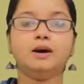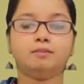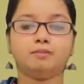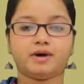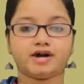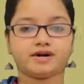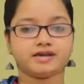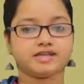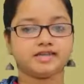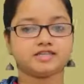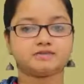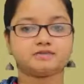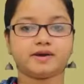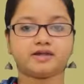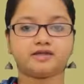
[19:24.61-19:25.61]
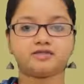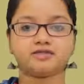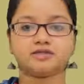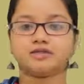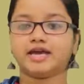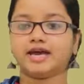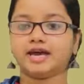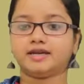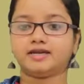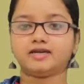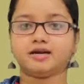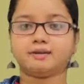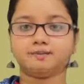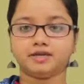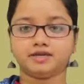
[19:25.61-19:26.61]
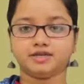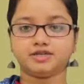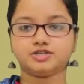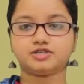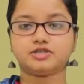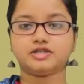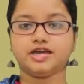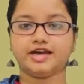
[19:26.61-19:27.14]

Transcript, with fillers: Market expansion and competition